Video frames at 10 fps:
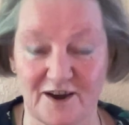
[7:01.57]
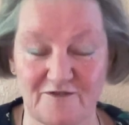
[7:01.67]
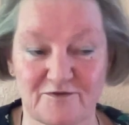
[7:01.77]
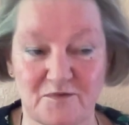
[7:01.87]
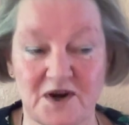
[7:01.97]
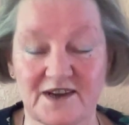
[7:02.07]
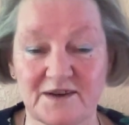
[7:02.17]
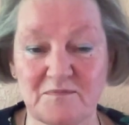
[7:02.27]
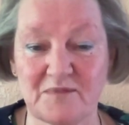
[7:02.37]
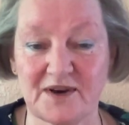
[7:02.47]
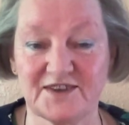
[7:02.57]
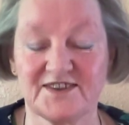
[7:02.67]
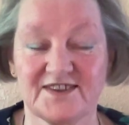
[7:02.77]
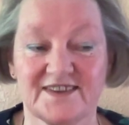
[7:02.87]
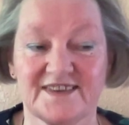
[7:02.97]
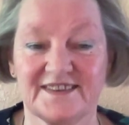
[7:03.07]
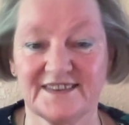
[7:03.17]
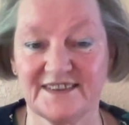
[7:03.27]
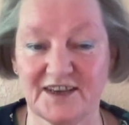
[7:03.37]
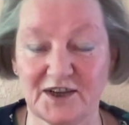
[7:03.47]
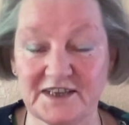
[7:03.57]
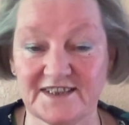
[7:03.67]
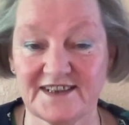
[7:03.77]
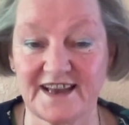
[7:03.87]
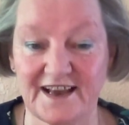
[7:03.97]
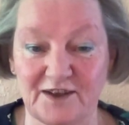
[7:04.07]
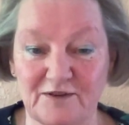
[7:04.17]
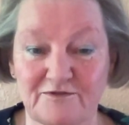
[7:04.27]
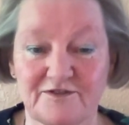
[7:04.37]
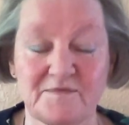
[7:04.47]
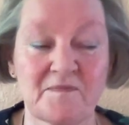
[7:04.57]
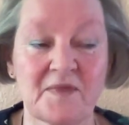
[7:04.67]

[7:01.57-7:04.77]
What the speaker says: loved one, but a little elf.